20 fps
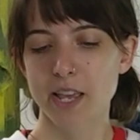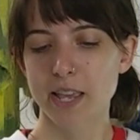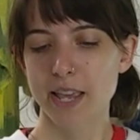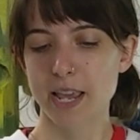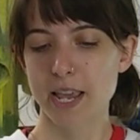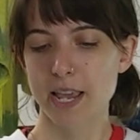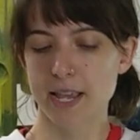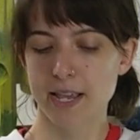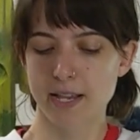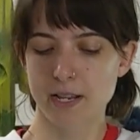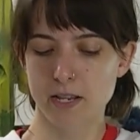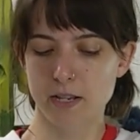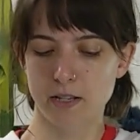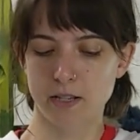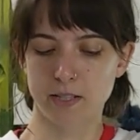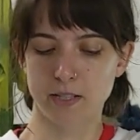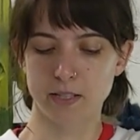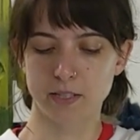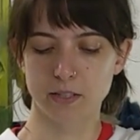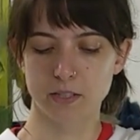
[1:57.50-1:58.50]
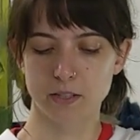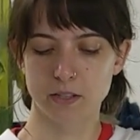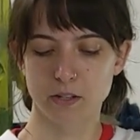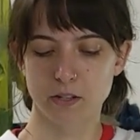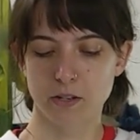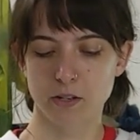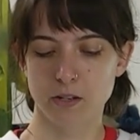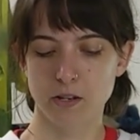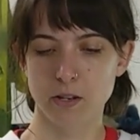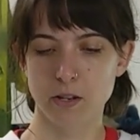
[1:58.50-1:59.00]
is,
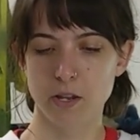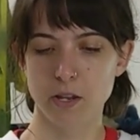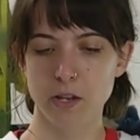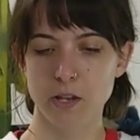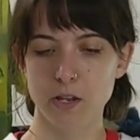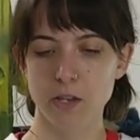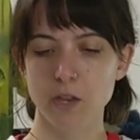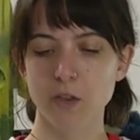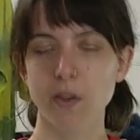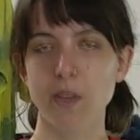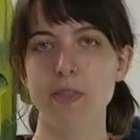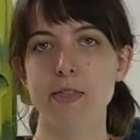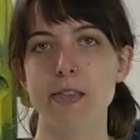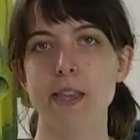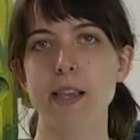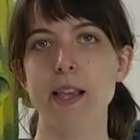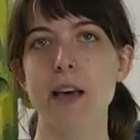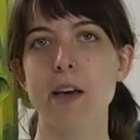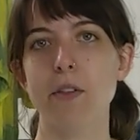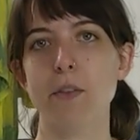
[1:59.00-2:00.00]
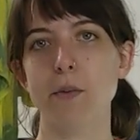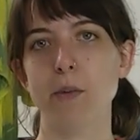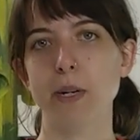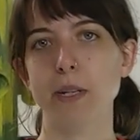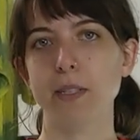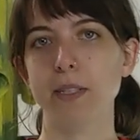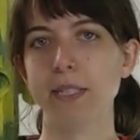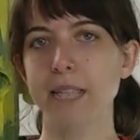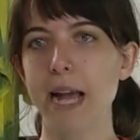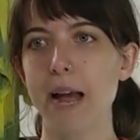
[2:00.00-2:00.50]
you can think how the
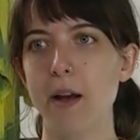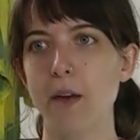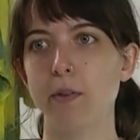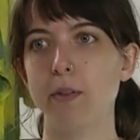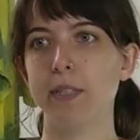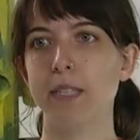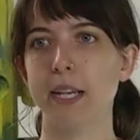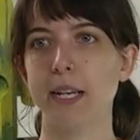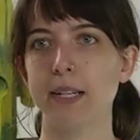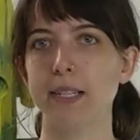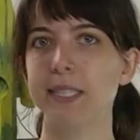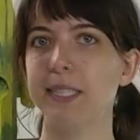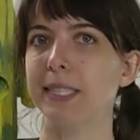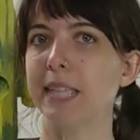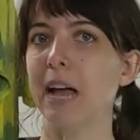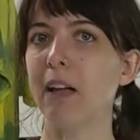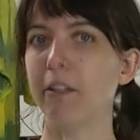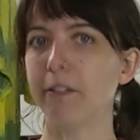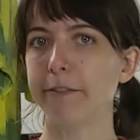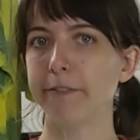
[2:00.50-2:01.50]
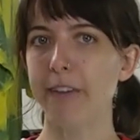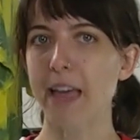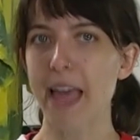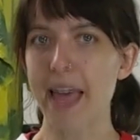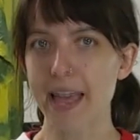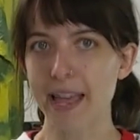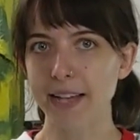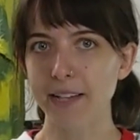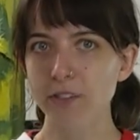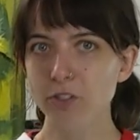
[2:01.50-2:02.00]
word sounds, like
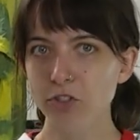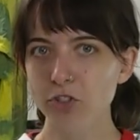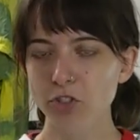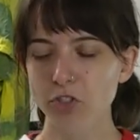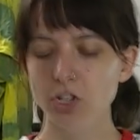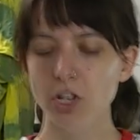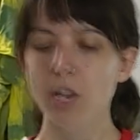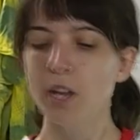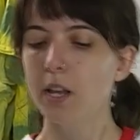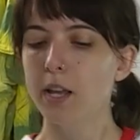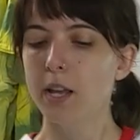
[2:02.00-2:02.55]
self-edge.